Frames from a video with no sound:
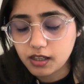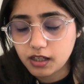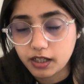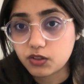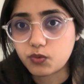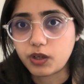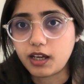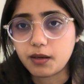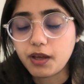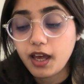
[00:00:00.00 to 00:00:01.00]
I just want to
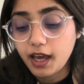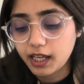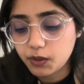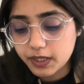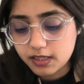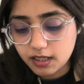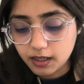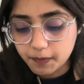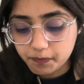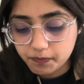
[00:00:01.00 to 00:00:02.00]
help. Anyways,
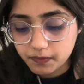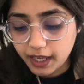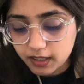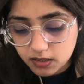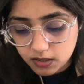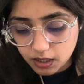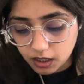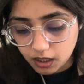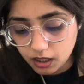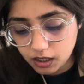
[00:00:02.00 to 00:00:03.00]
next thing,